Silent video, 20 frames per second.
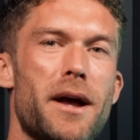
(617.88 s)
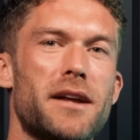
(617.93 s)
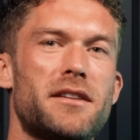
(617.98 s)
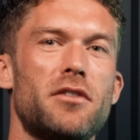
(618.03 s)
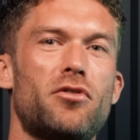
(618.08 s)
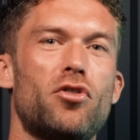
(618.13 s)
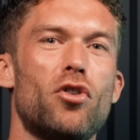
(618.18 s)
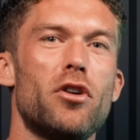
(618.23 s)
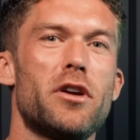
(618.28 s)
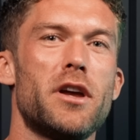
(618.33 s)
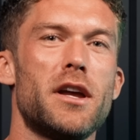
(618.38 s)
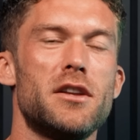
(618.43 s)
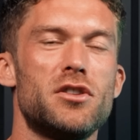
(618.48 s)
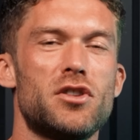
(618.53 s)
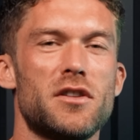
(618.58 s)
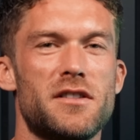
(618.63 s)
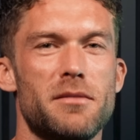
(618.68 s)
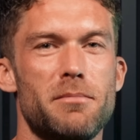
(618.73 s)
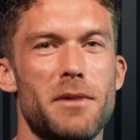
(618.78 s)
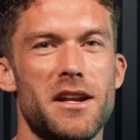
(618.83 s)
back to talking in
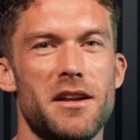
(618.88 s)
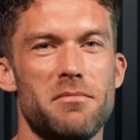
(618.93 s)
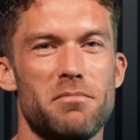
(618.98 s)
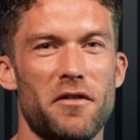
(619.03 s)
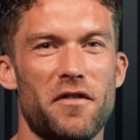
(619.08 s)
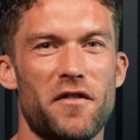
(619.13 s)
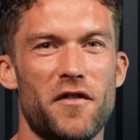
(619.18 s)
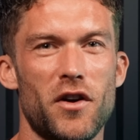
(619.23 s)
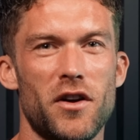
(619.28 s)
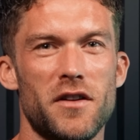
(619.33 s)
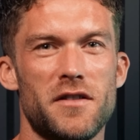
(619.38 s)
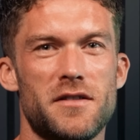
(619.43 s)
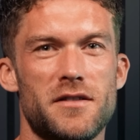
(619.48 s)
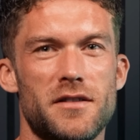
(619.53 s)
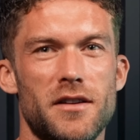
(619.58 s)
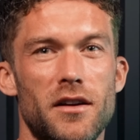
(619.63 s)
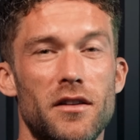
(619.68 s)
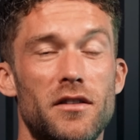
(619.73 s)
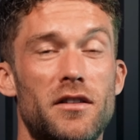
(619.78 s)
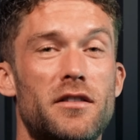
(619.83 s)
just a minute, but
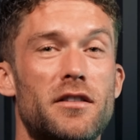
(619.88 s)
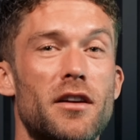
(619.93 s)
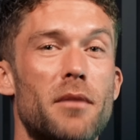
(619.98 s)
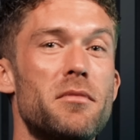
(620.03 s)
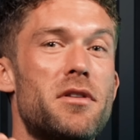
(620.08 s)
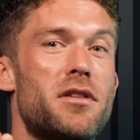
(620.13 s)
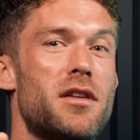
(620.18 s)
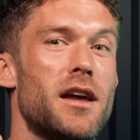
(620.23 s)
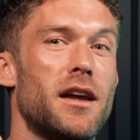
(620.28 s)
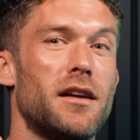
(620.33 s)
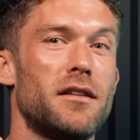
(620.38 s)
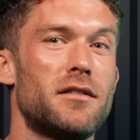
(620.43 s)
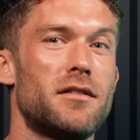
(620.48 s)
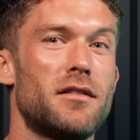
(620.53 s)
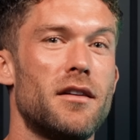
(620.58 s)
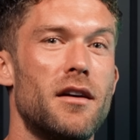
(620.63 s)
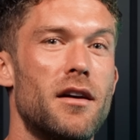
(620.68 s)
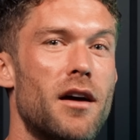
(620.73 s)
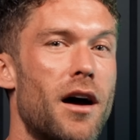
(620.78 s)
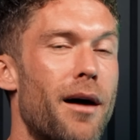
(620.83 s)
first, some
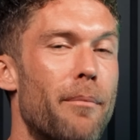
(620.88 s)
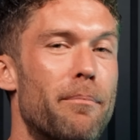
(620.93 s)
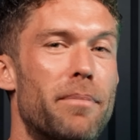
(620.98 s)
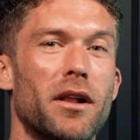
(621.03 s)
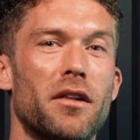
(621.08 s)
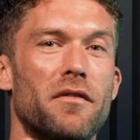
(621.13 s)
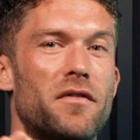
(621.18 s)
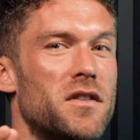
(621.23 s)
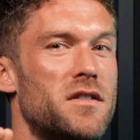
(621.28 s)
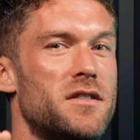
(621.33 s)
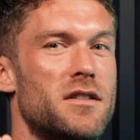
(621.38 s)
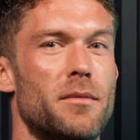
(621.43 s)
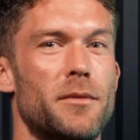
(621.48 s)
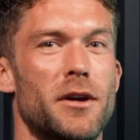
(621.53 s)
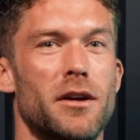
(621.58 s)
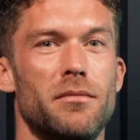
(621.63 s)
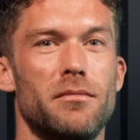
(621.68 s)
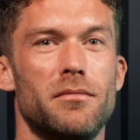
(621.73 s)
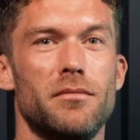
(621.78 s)
things are built for summer.